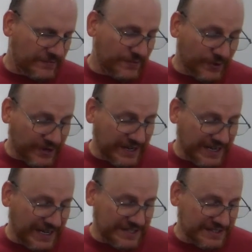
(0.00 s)

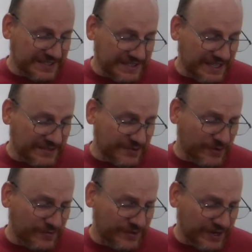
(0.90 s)
Virga actually stands
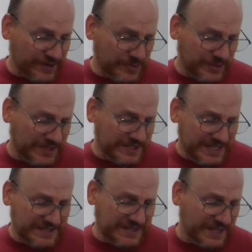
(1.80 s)
for variable
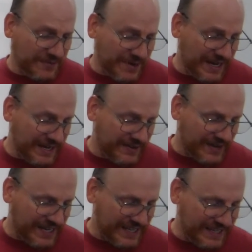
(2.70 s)
intensity rain
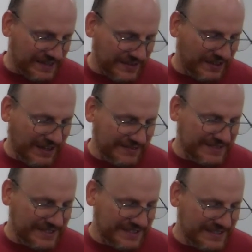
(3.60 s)
gradient
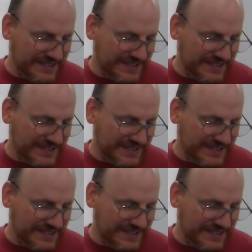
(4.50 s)
aloft.